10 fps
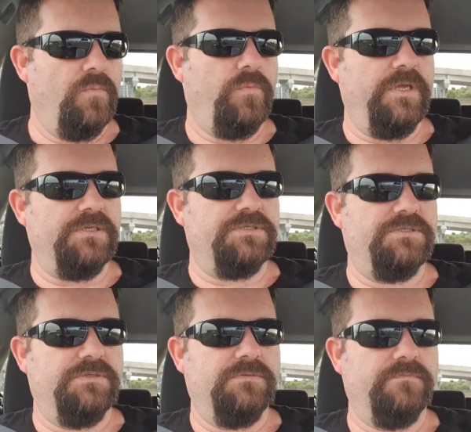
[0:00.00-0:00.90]

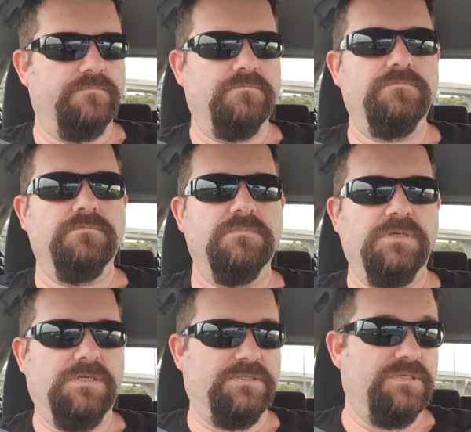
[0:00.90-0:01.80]
which
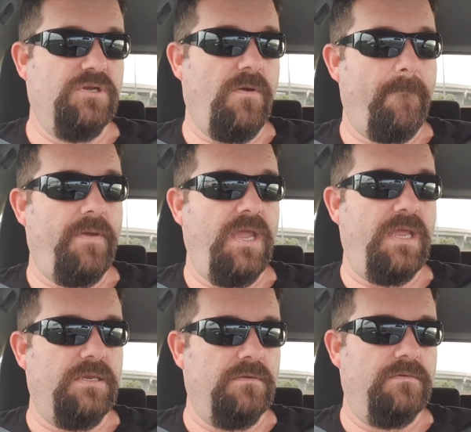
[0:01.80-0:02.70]
is not bad.